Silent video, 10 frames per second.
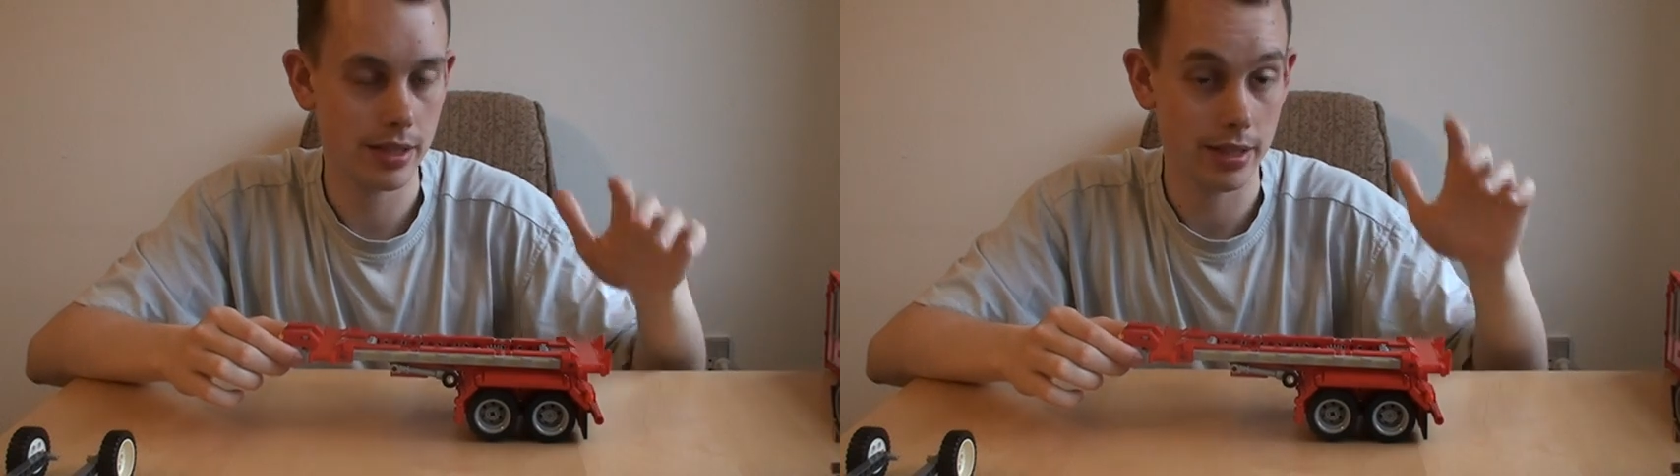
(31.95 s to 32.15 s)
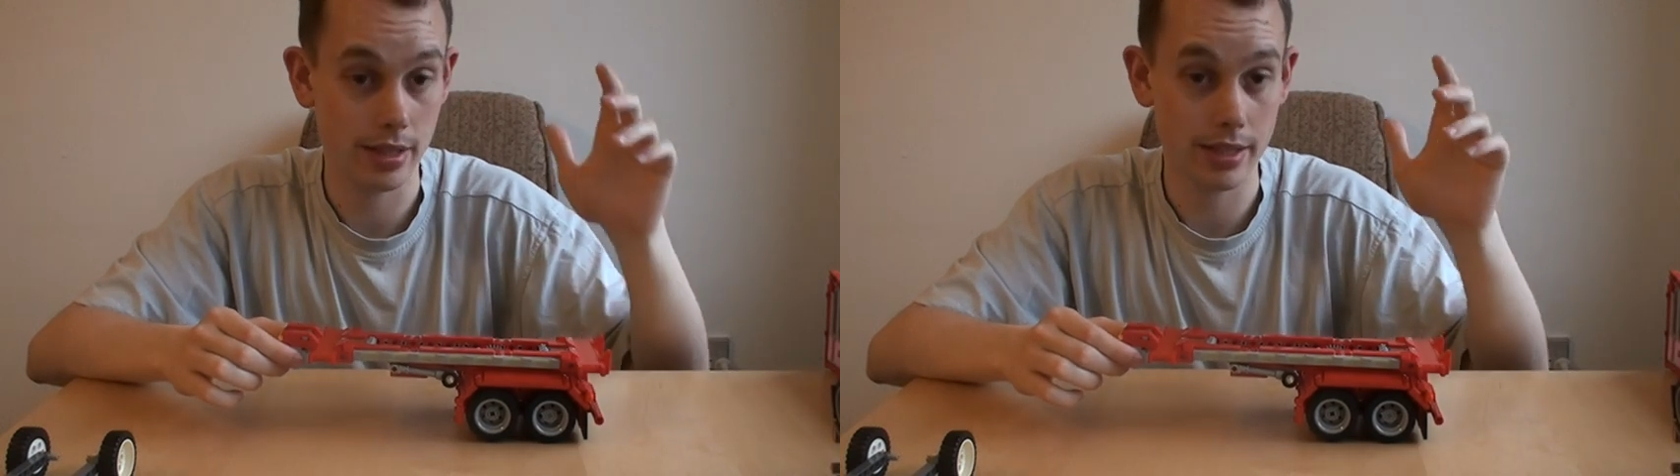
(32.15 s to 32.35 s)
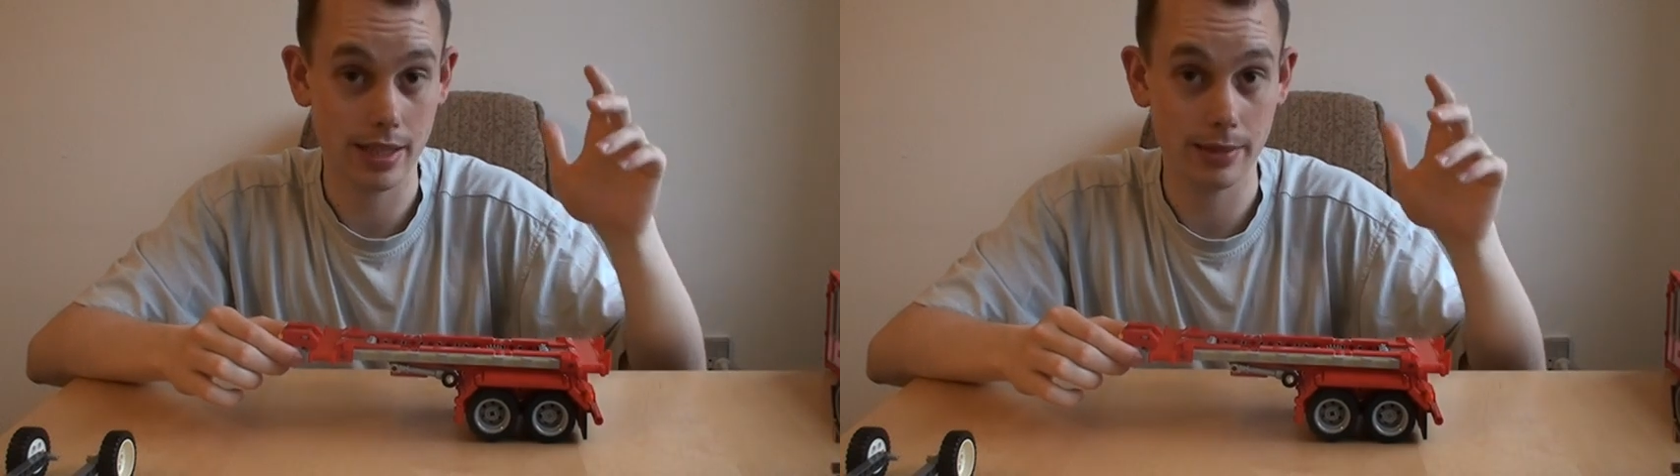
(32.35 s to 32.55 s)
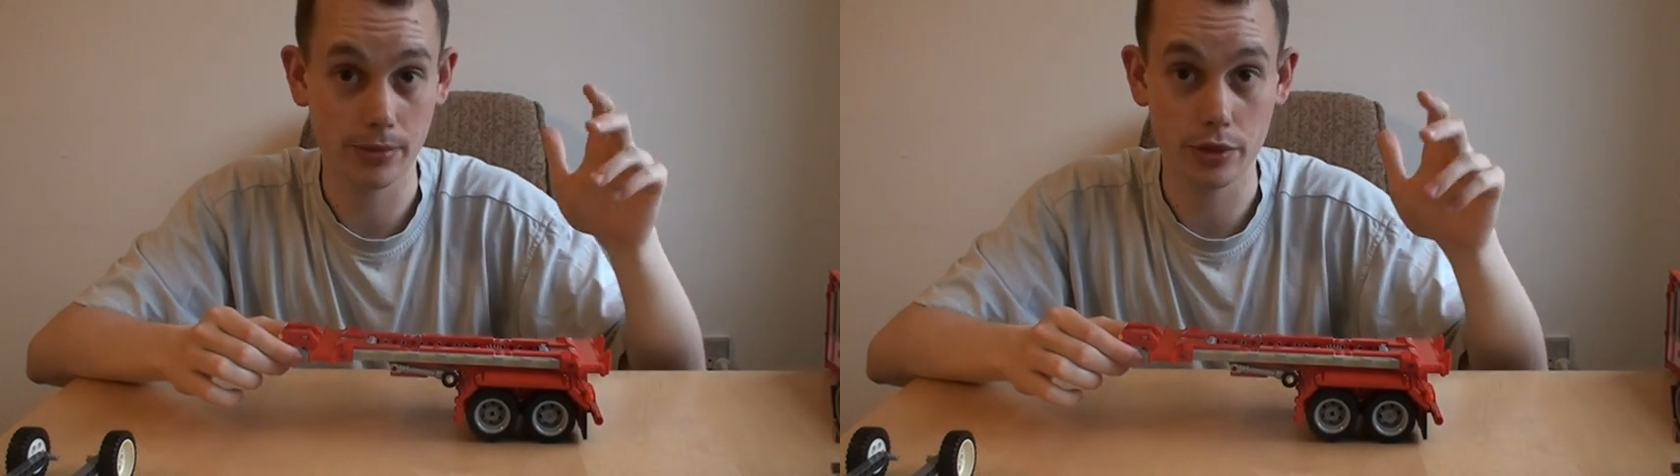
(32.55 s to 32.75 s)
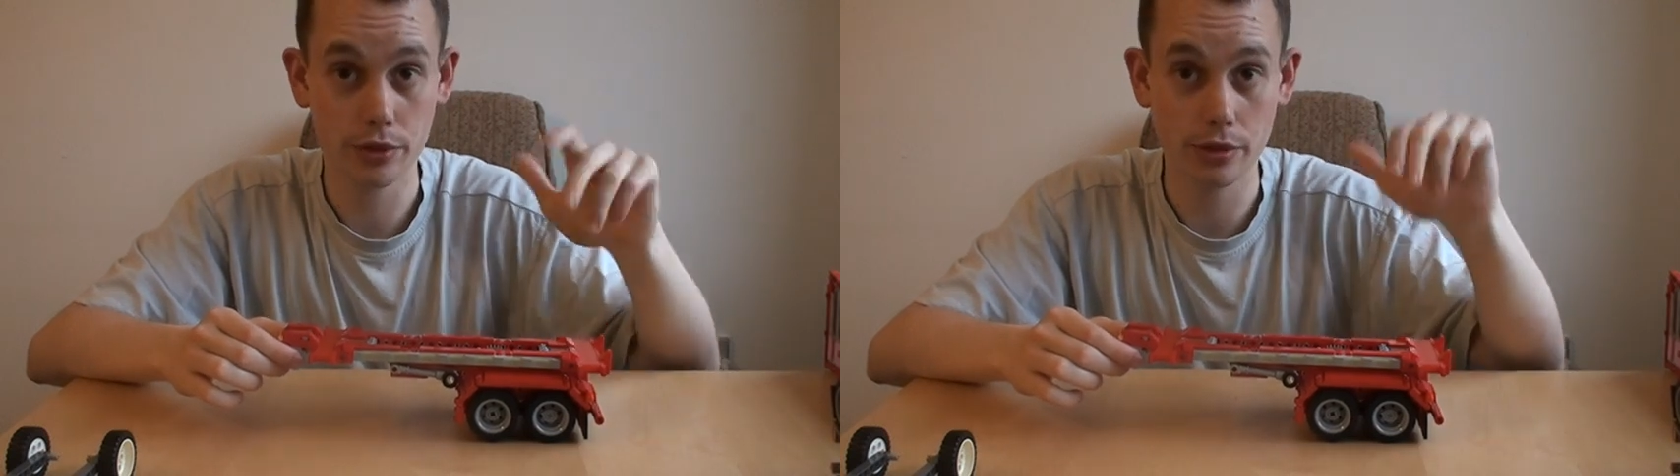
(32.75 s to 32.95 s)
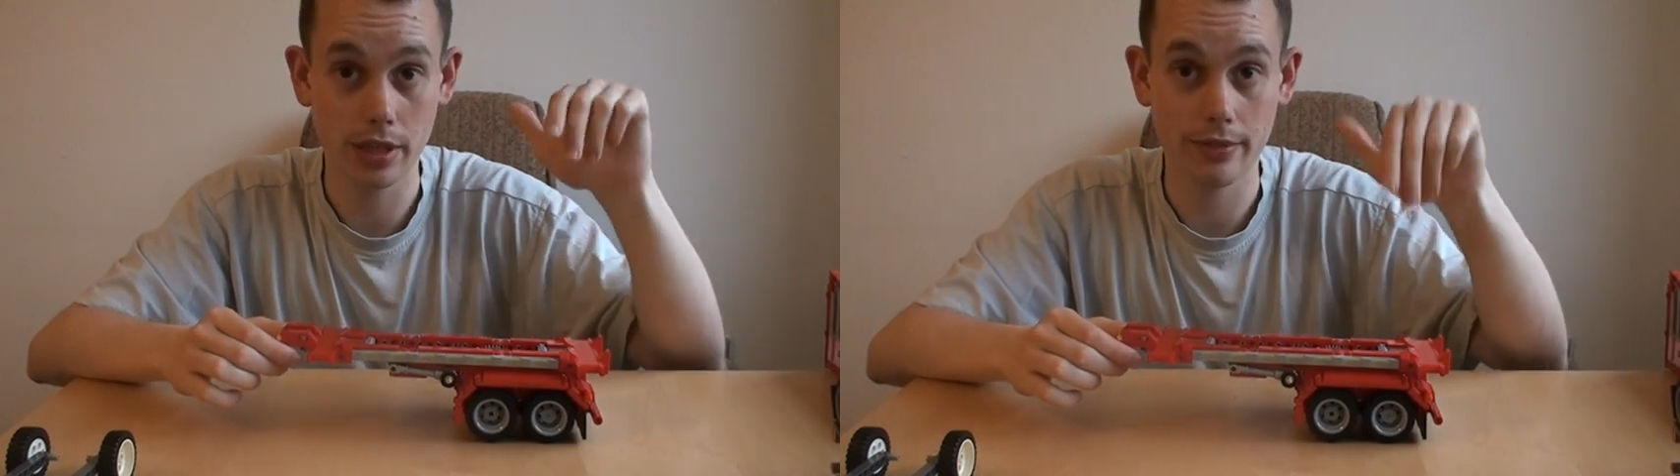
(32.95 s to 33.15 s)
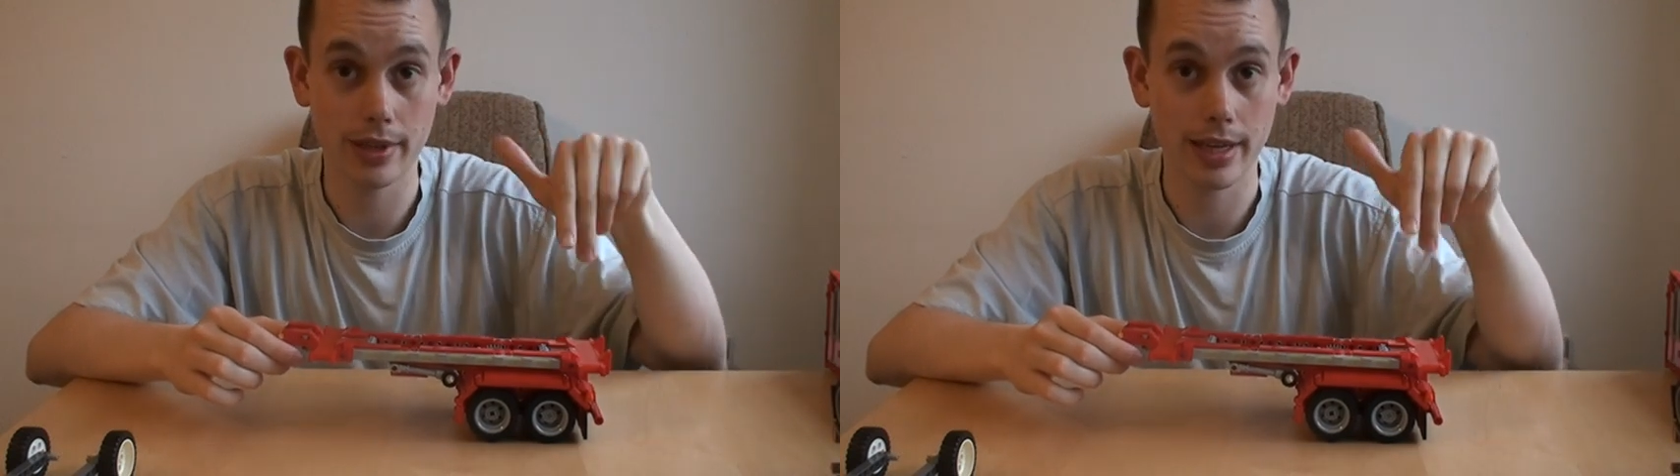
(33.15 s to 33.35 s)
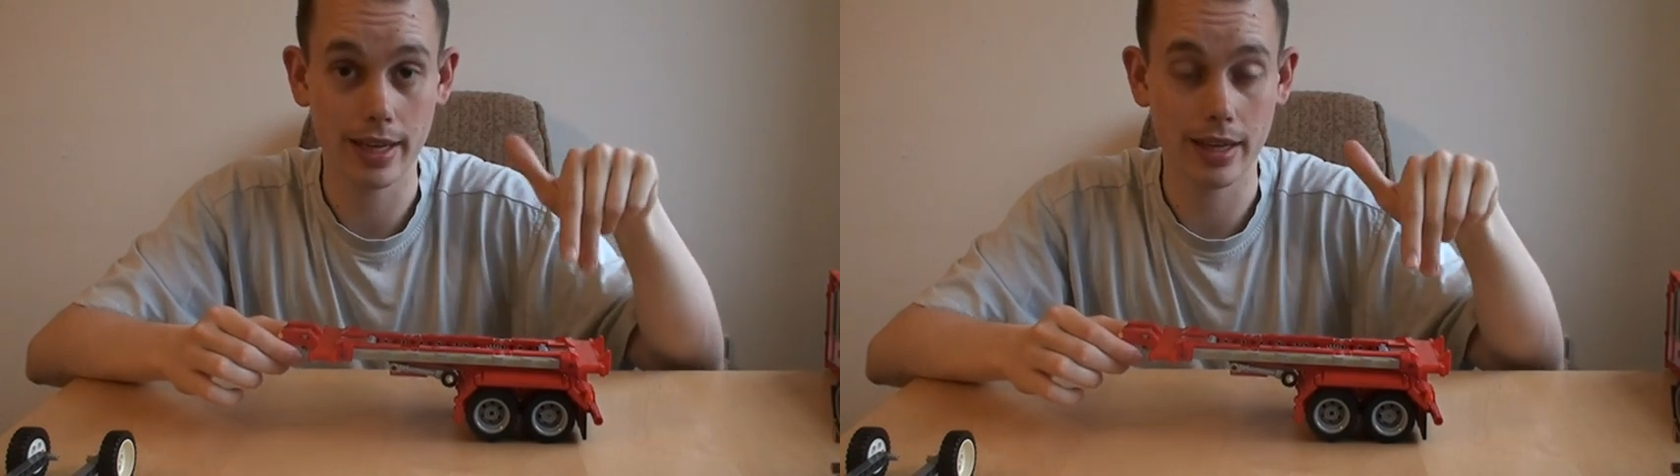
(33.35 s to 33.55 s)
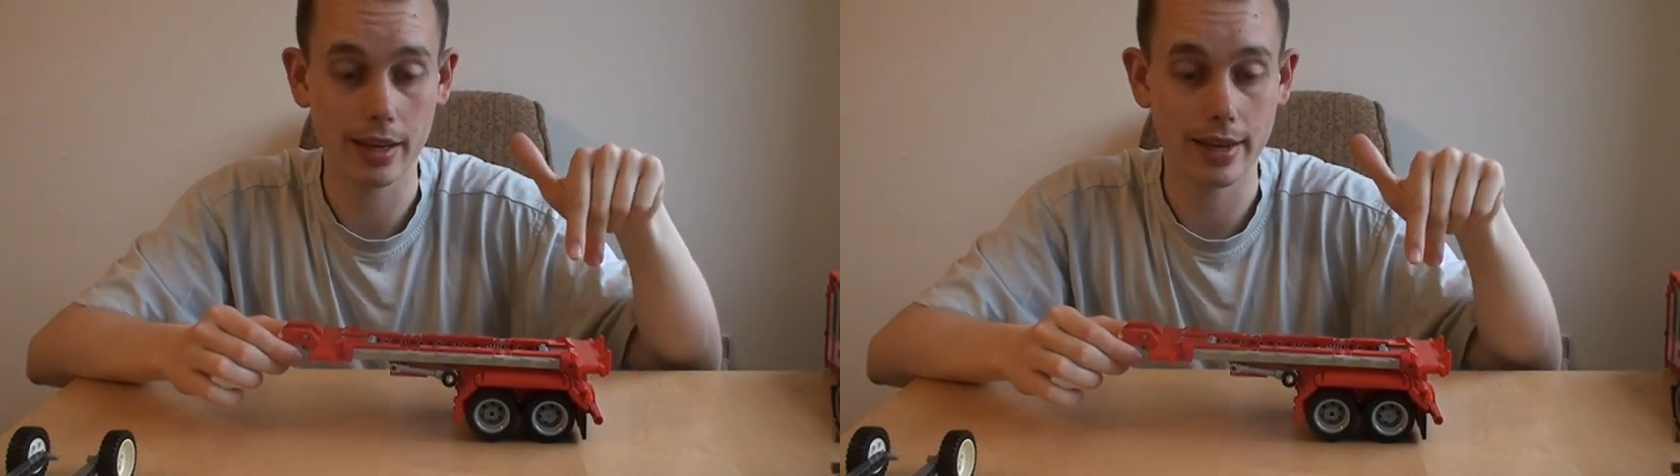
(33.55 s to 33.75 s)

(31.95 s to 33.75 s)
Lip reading: and I'm going to give a